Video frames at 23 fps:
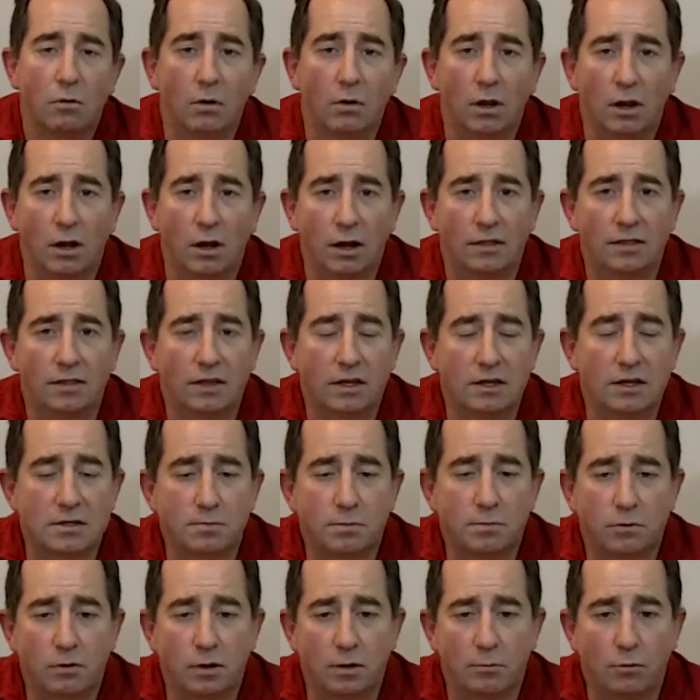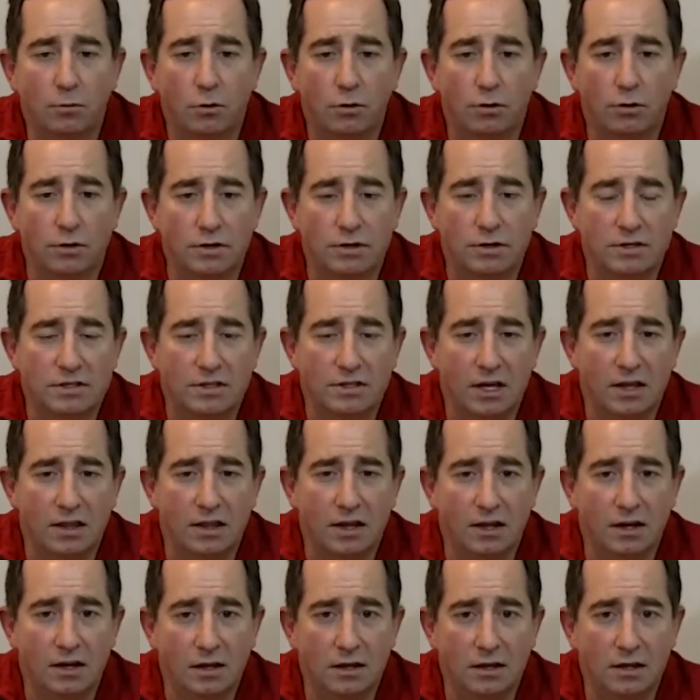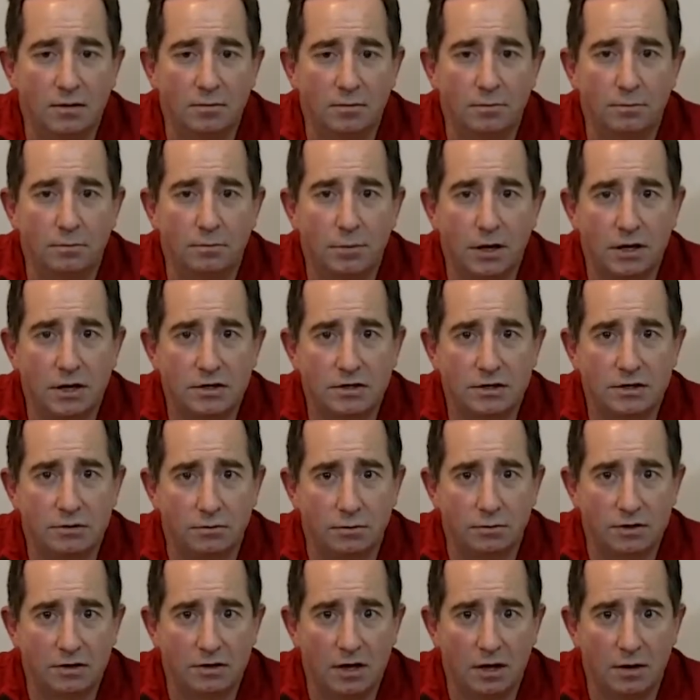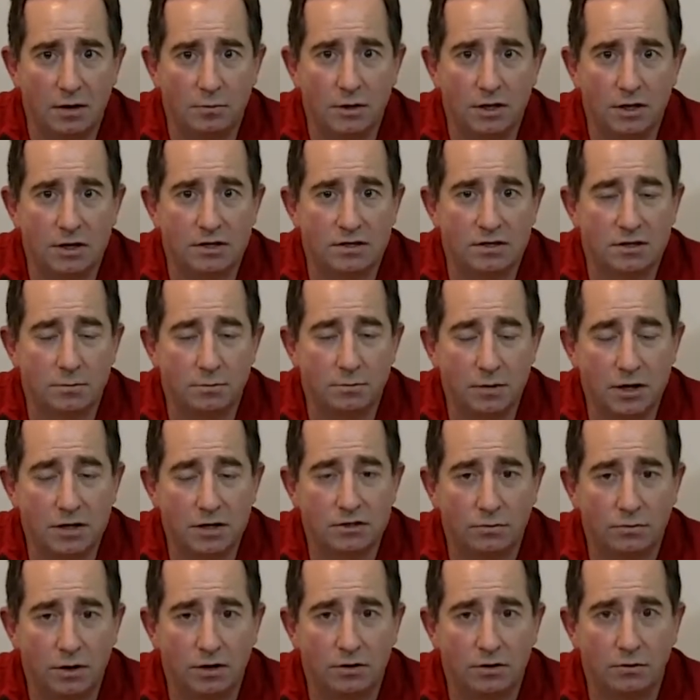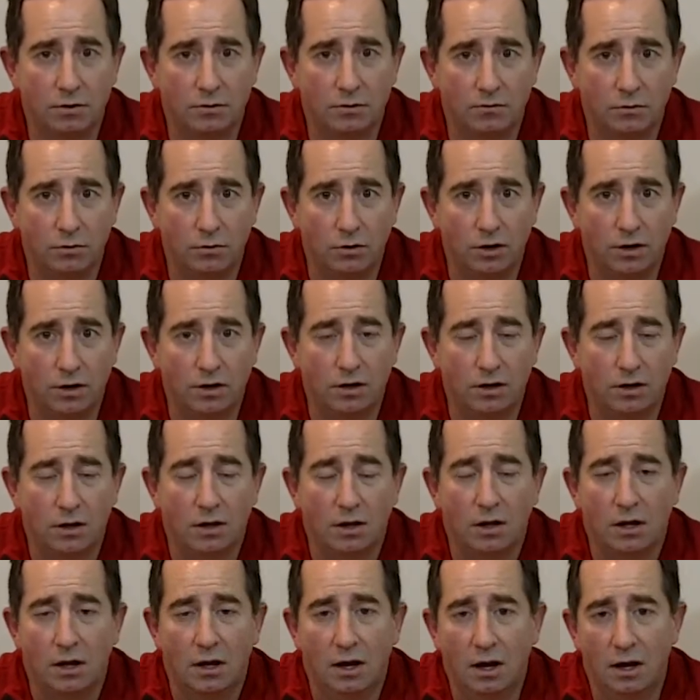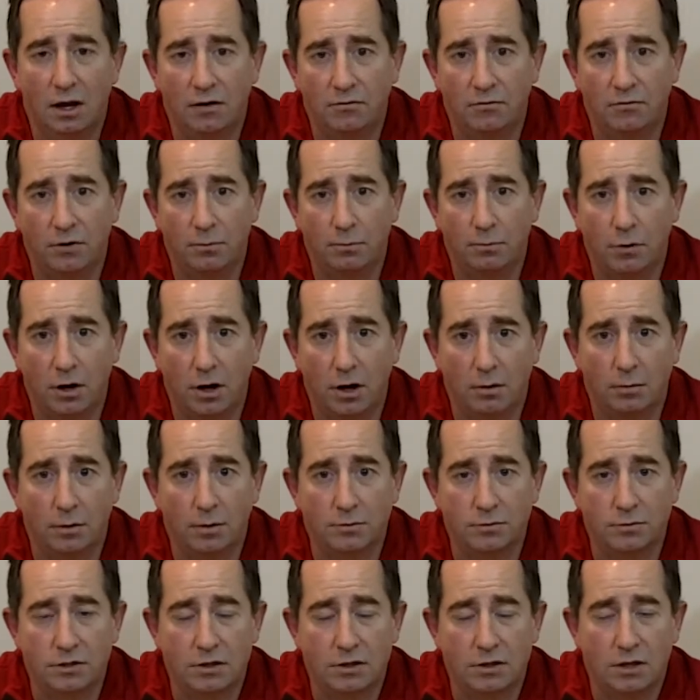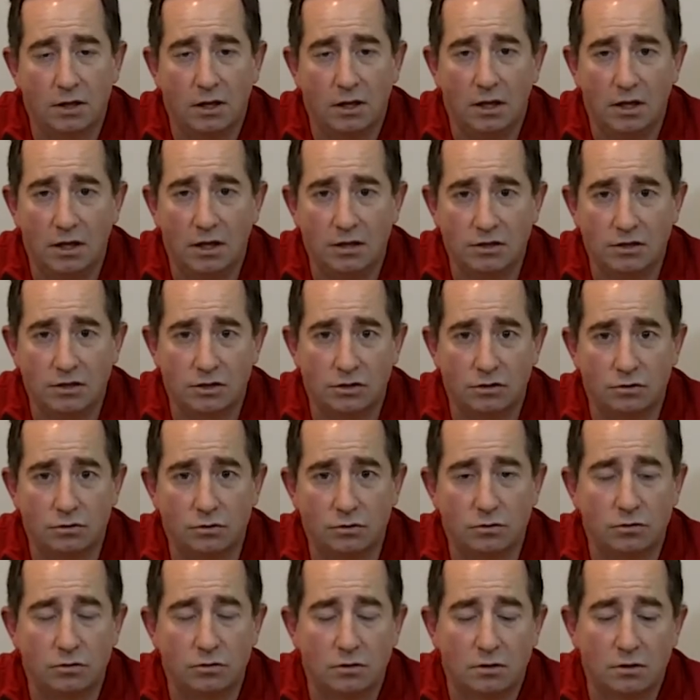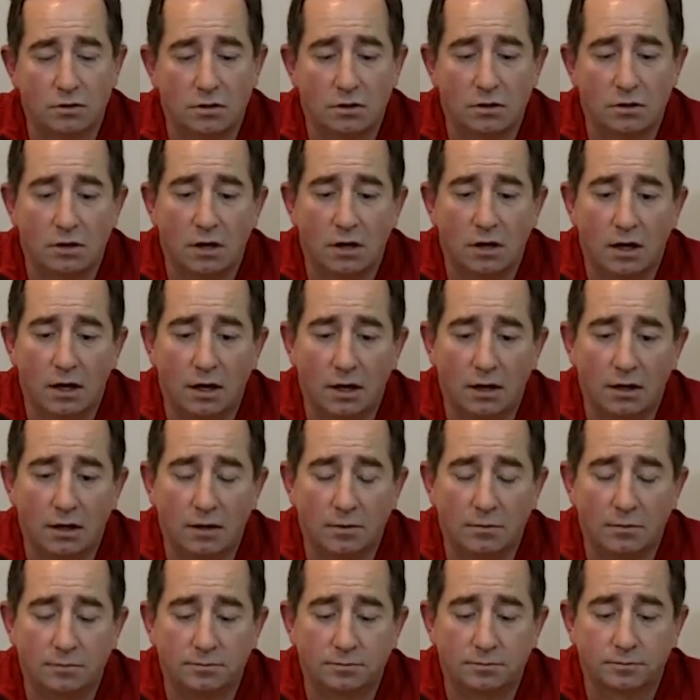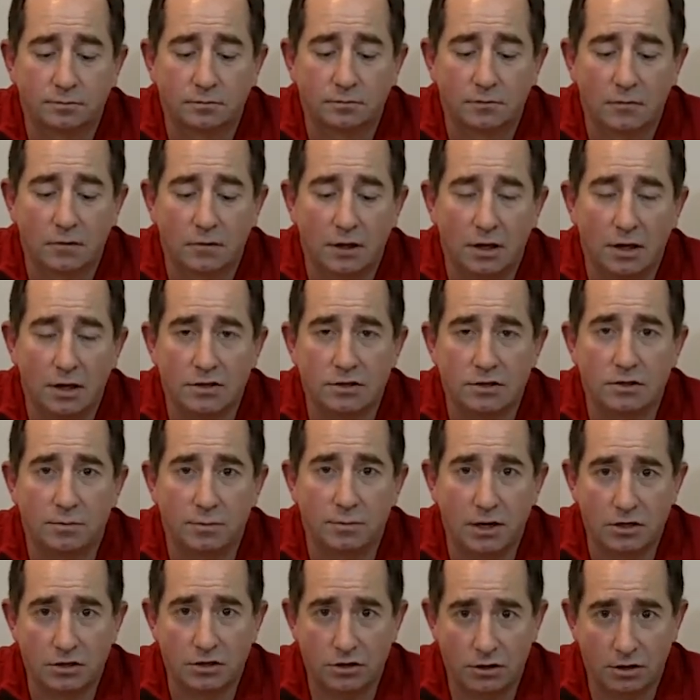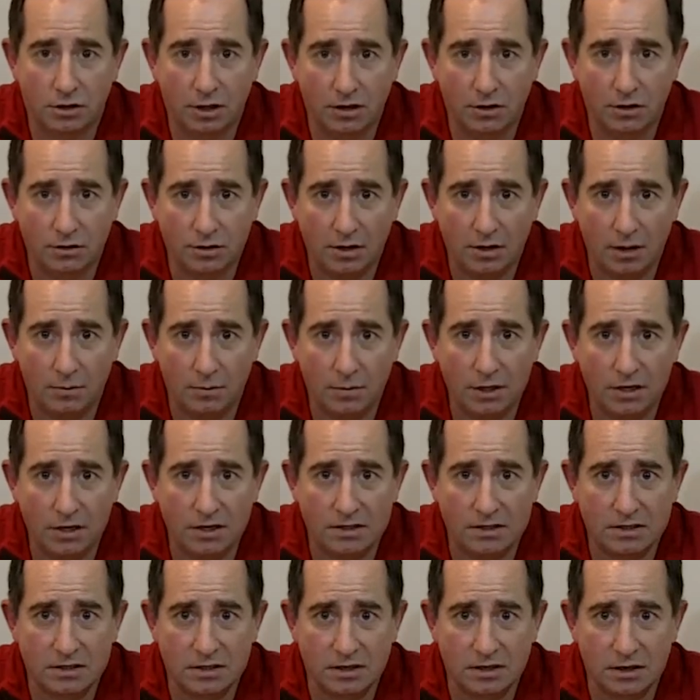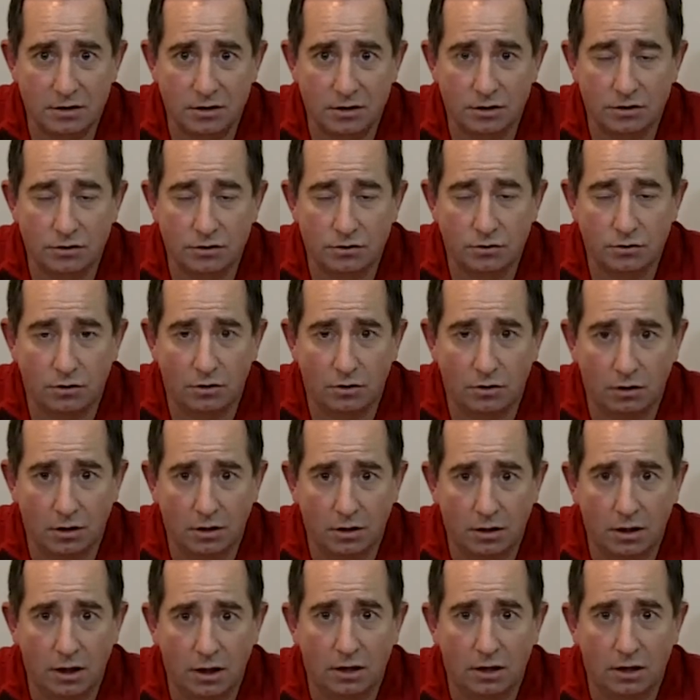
Well, I think it's important to say that any patient with diabetes, the best way to avoid uh, foot problems is to um, is to make sure that your diabetes is under control.